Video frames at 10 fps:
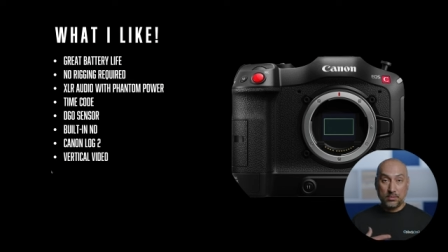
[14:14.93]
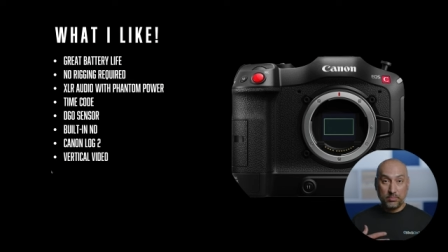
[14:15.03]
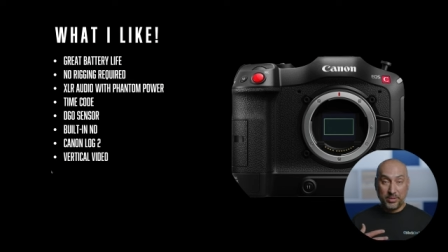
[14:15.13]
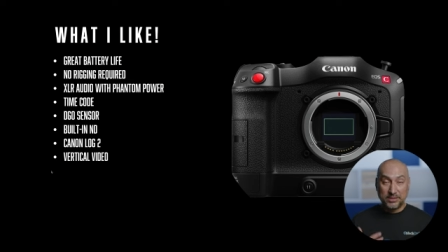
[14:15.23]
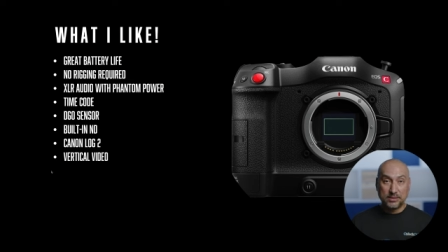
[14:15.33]

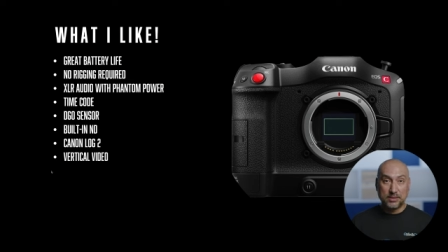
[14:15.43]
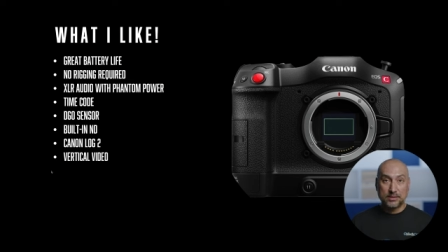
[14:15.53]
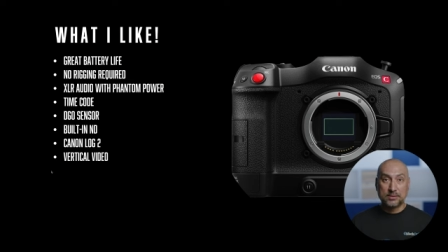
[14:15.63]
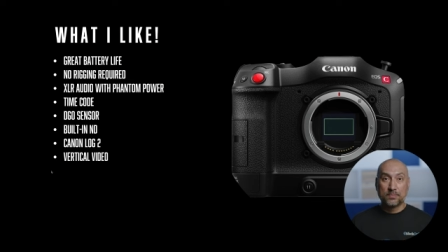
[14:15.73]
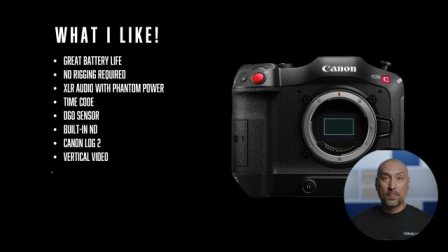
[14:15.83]

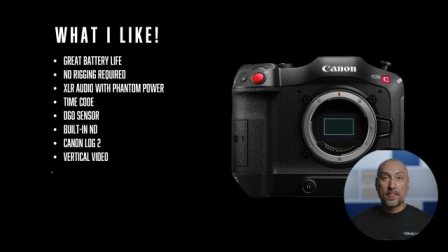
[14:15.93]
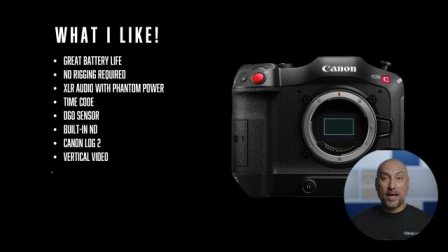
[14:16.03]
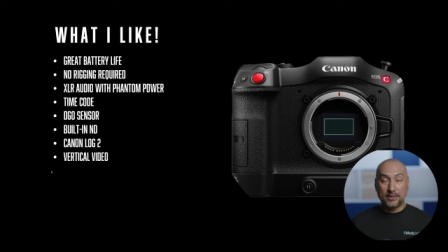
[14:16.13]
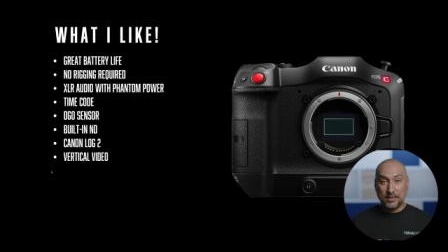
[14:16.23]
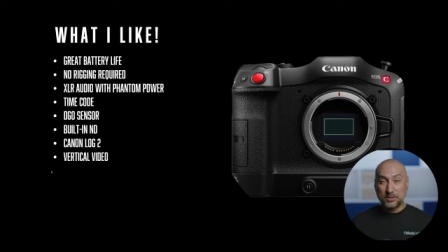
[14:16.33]
businesses,
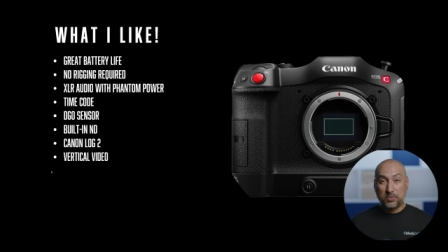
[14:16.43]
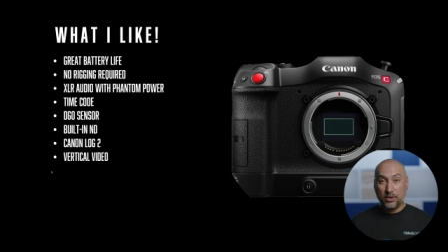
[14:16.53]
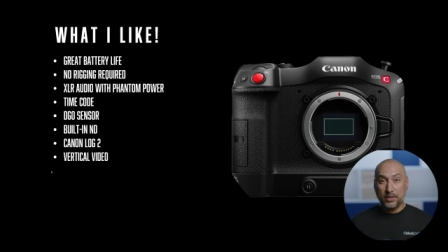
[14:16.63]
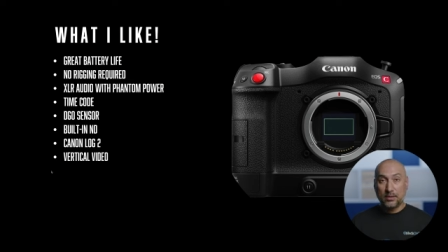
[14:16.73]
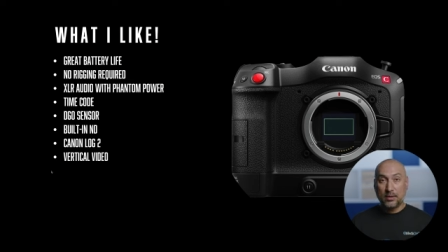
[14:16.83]
at this
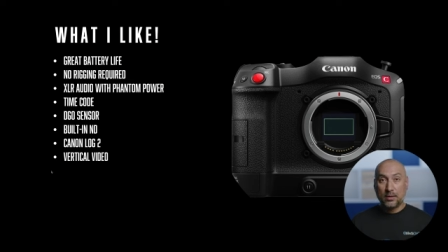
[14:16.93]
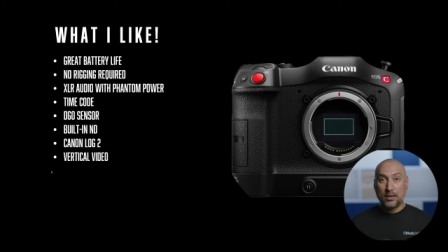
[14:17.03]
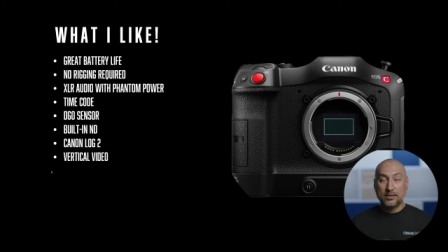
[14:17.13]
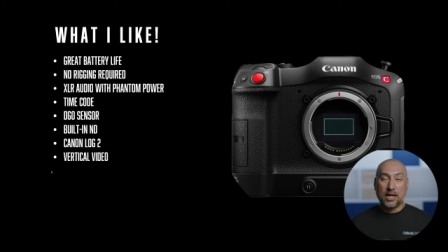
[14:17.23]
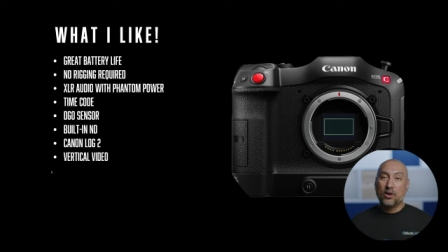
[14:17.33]
point,
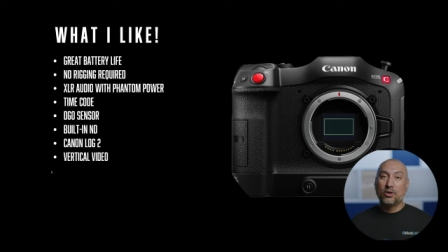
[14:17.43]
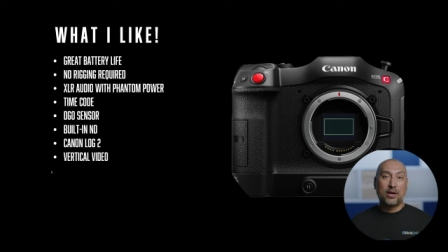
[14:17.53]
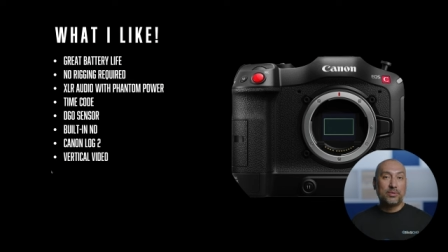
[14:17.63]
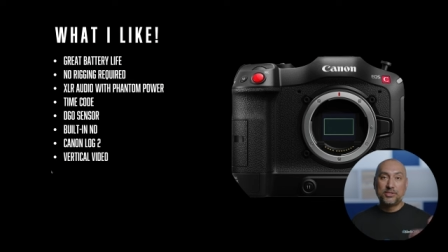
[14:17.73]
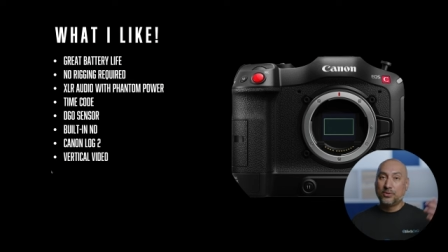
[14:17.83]
not only are
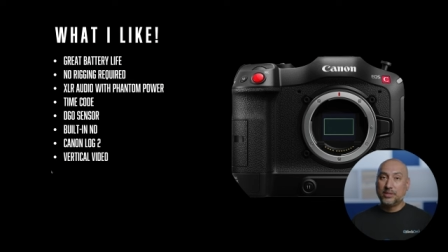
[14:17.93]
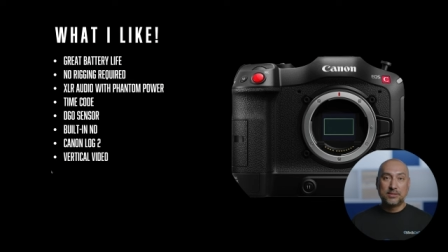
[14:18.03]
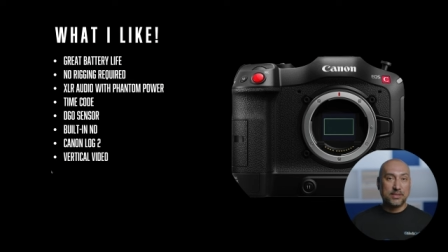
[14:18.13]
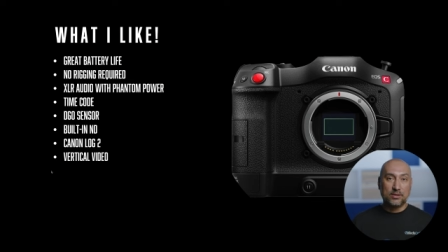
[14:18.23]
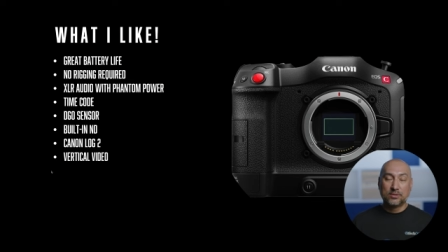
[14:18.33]
we shooting
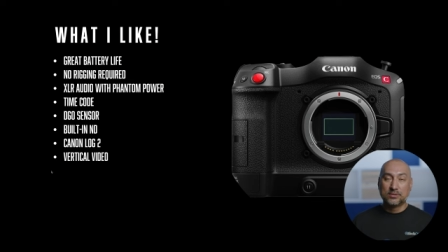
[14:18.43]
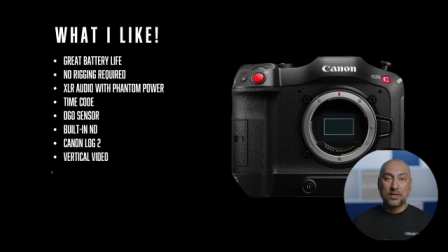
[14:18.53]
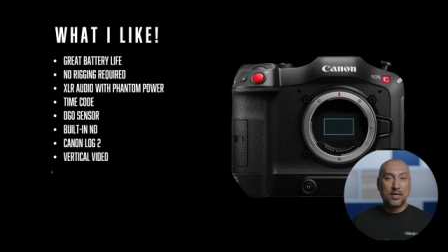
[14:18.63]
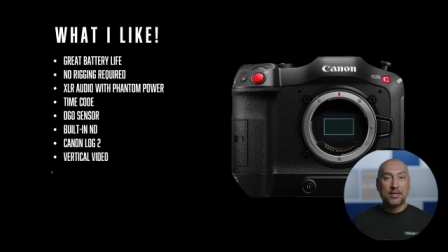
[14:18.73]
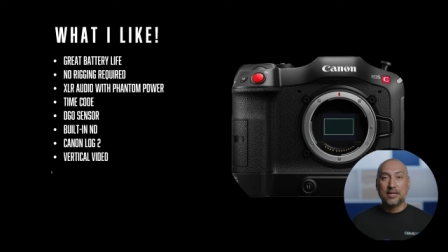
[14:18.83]
stills,
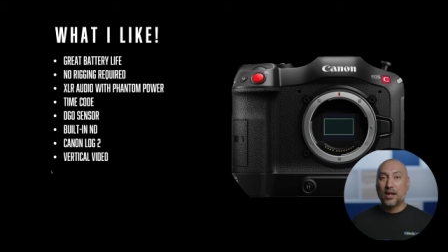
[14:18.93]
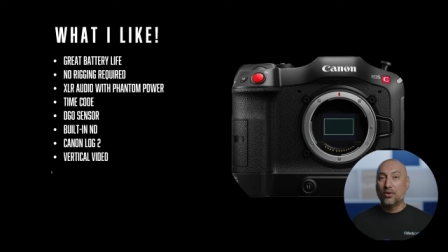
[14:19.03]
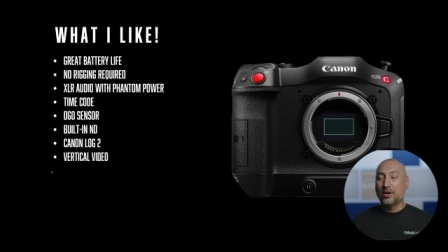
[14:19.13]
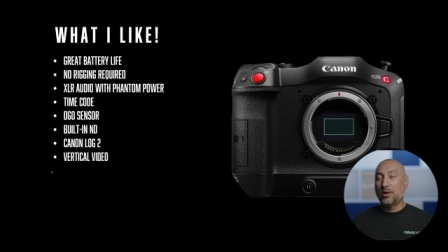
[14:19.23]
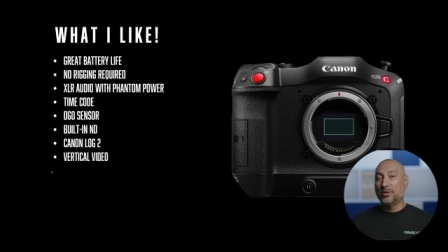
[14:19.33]
not
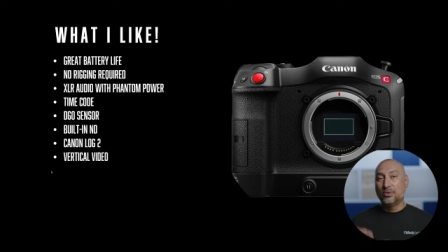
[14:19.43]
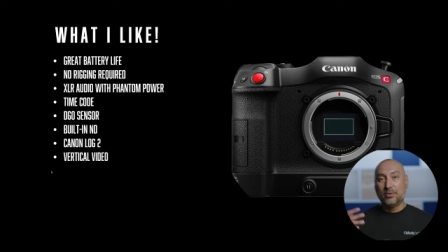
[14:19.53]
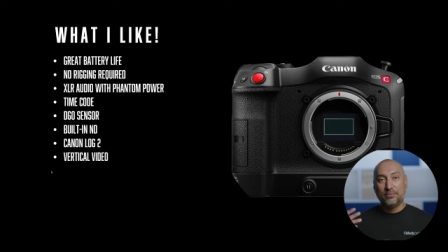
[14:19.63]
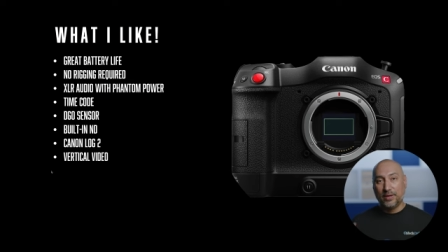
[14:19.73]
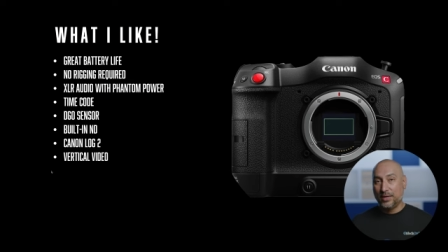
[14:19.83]
only are we
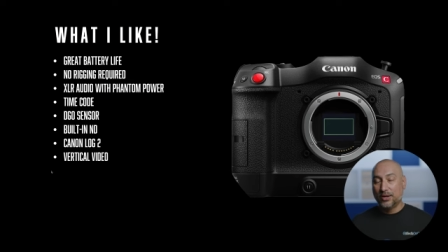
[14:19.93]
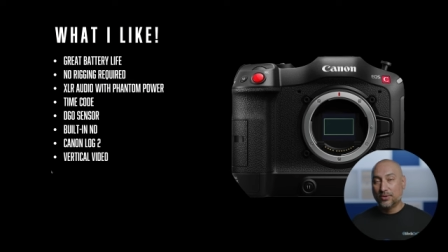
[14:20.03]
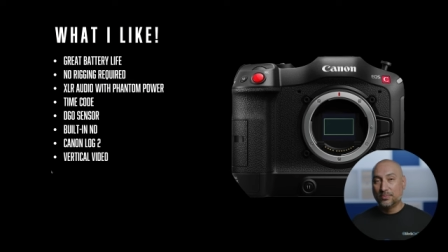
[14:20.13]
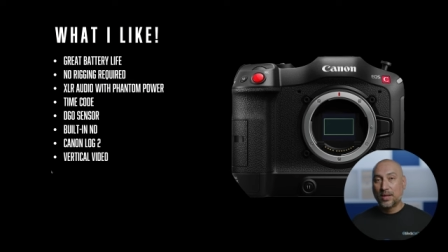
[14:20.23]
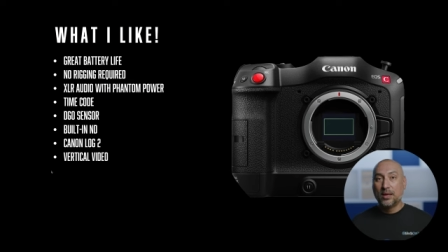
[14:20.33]
doing video,